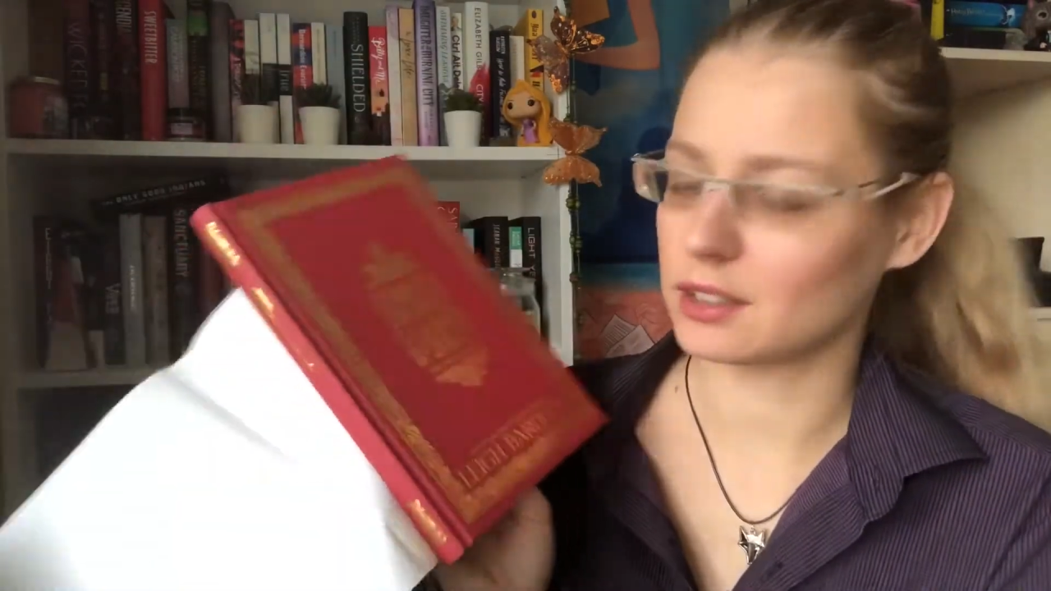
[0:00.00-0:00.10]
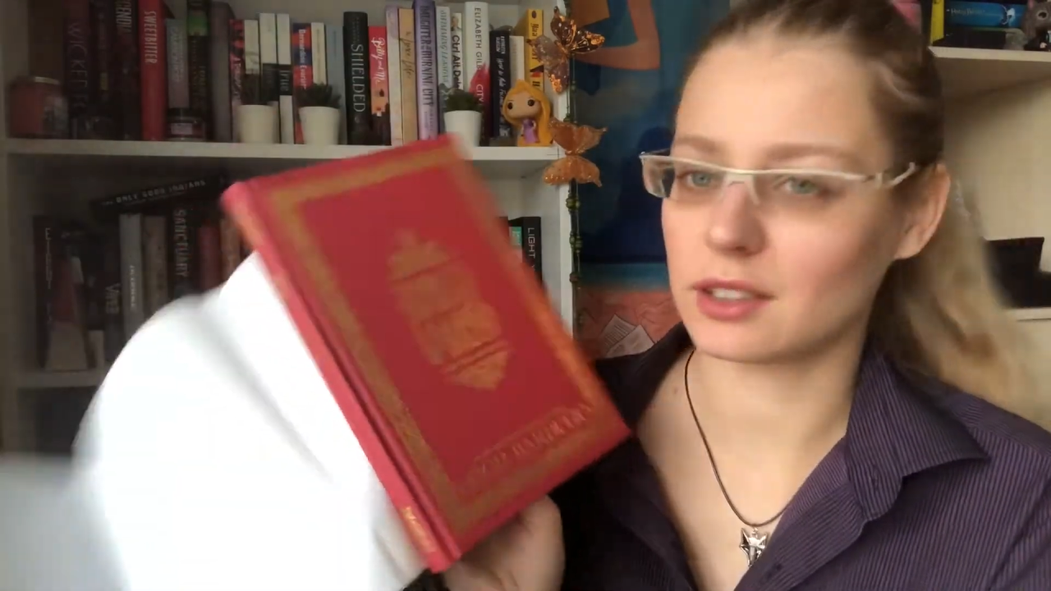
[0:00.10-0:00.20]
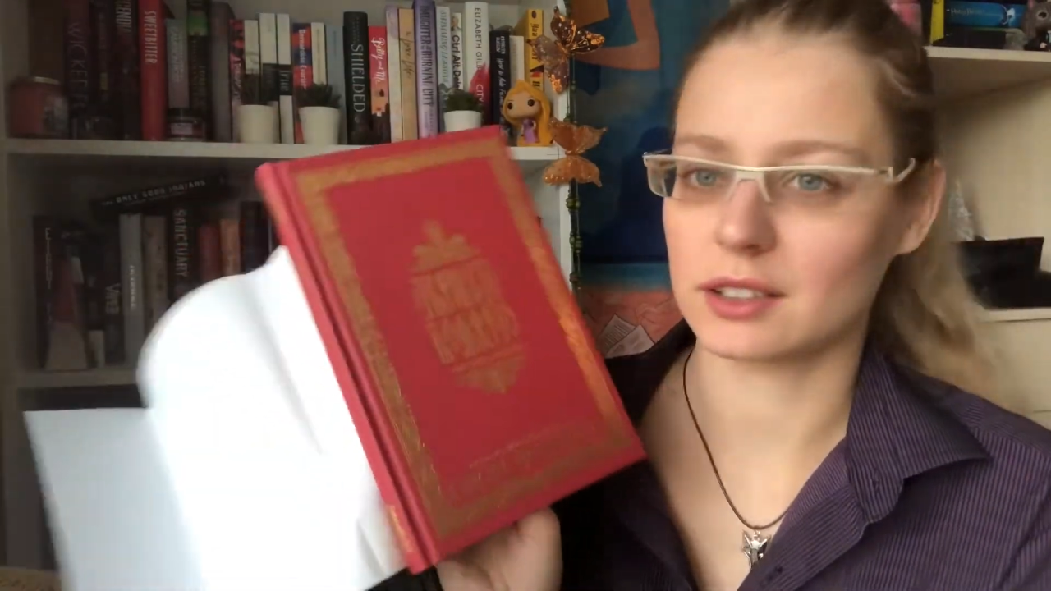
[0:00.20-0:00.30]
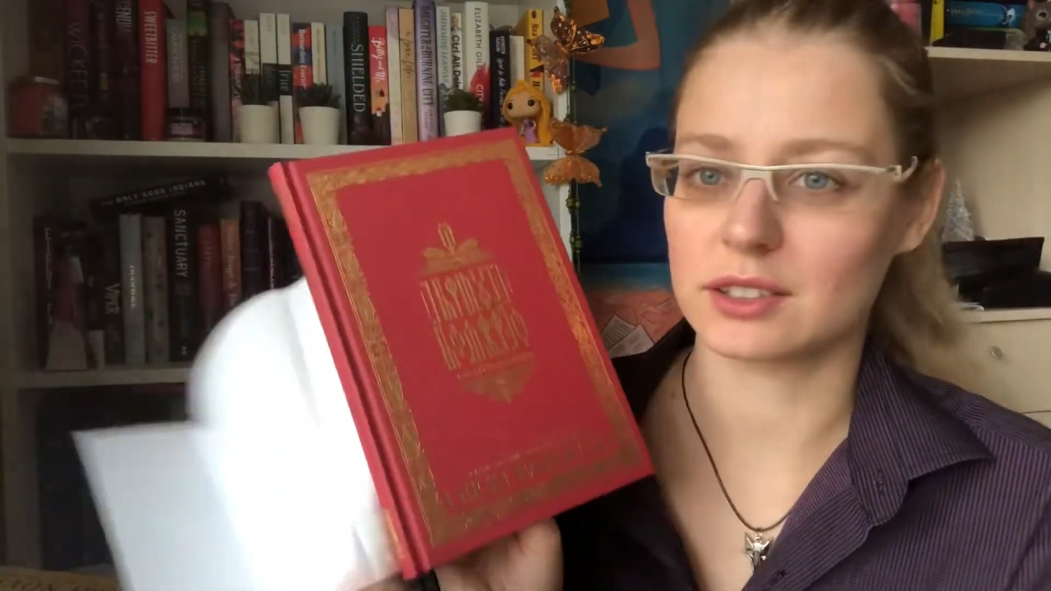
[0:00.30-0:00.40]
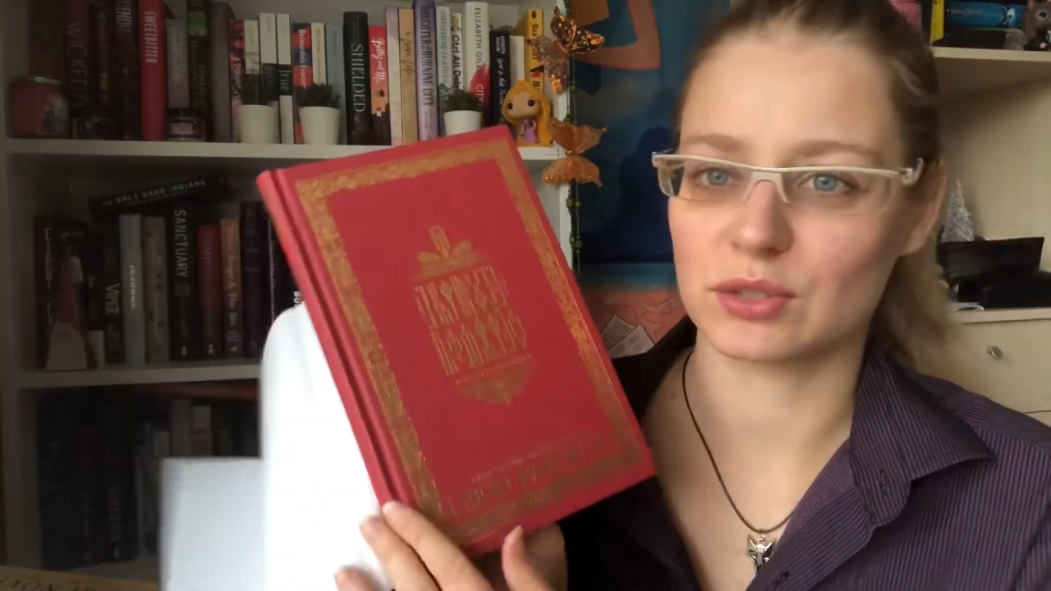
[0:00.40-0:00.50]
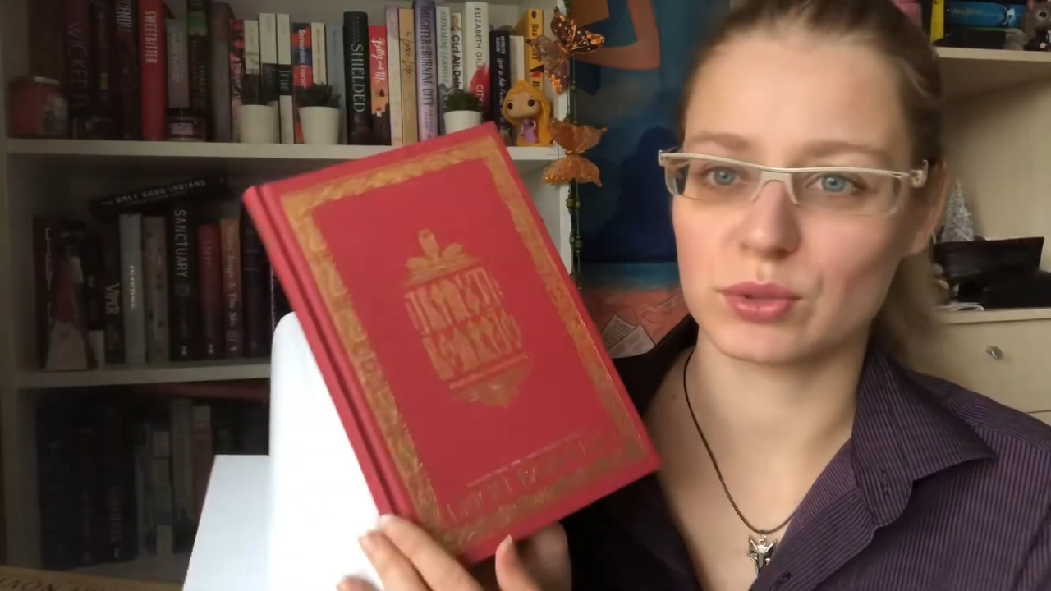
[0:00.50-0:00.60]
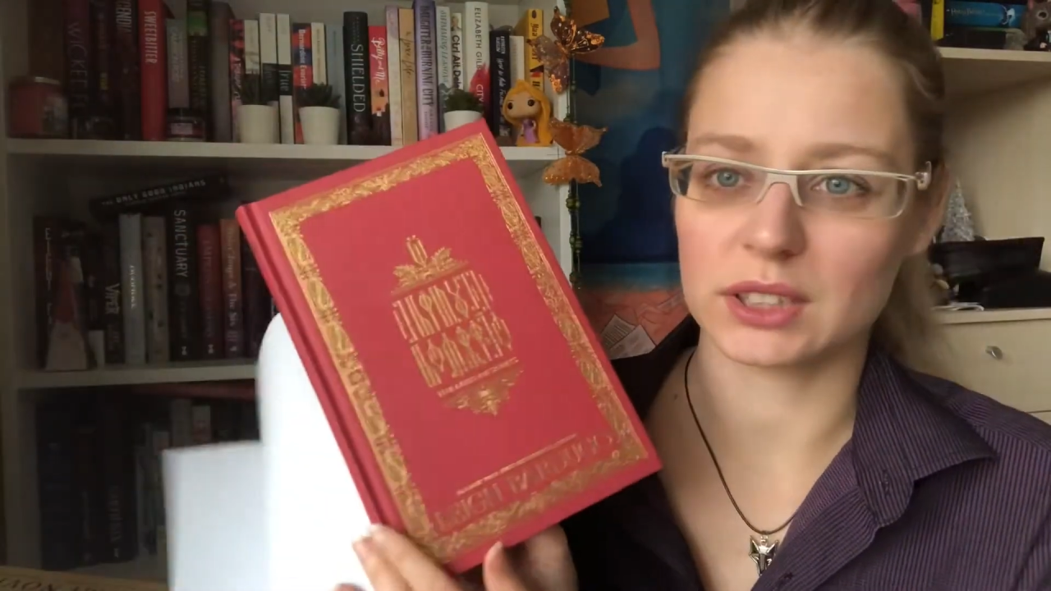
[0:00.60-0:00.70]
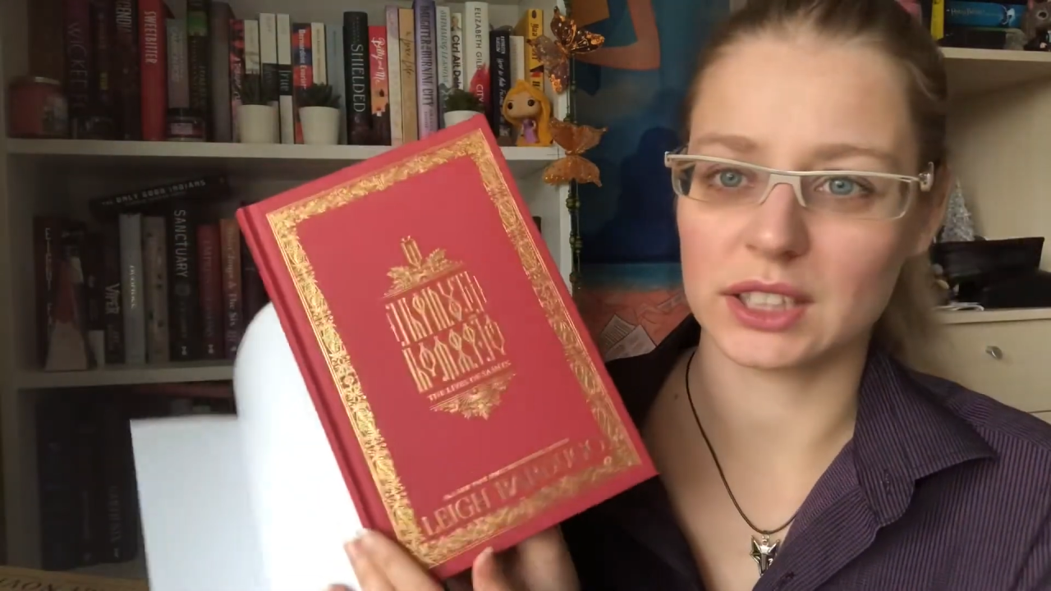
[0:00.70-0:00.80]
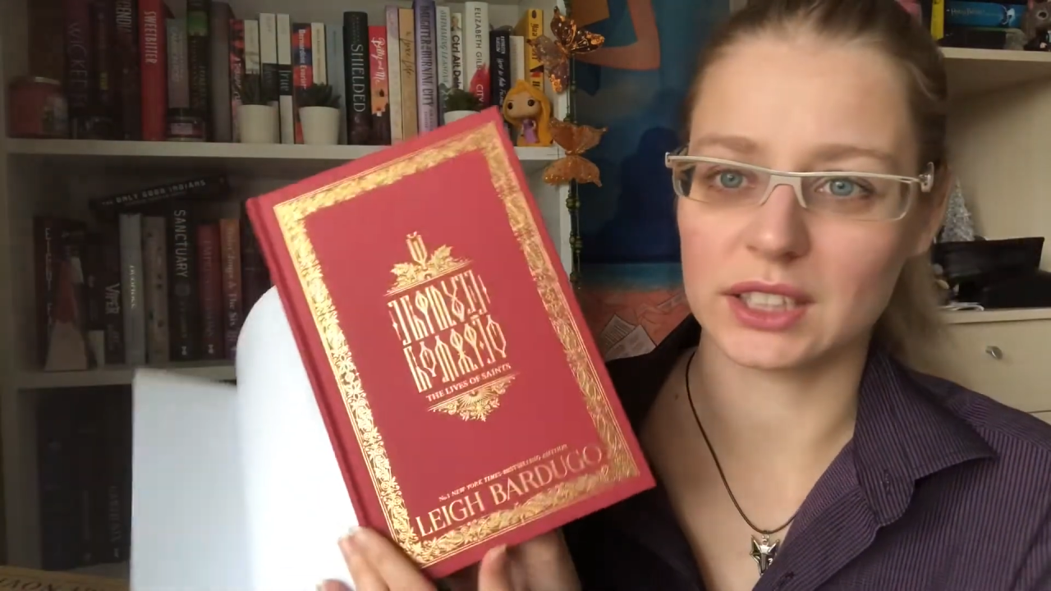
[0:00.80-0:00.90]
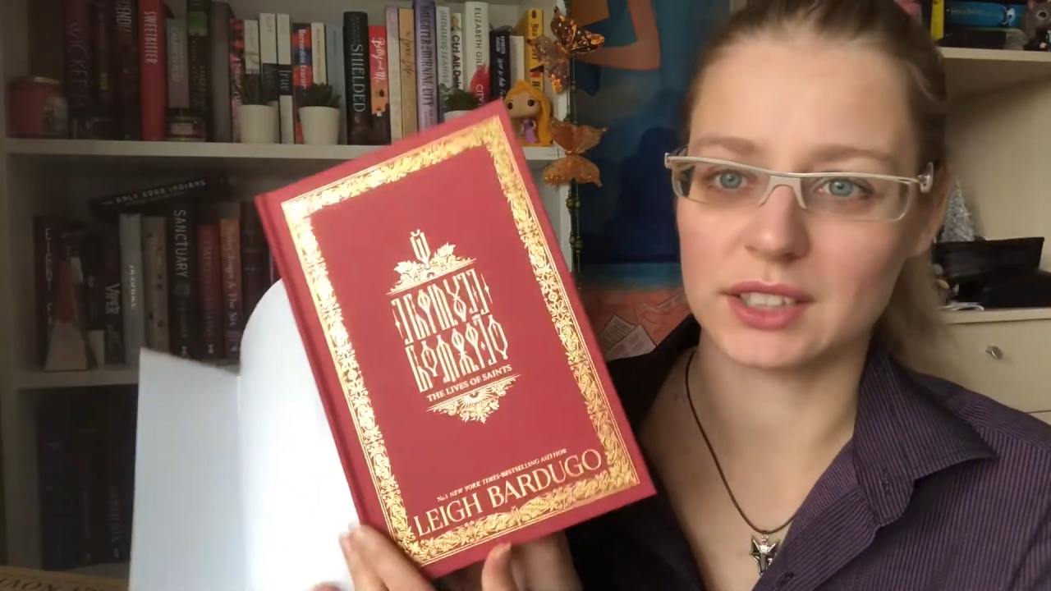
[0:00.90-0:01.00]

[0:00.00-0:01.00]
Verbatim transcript: it's really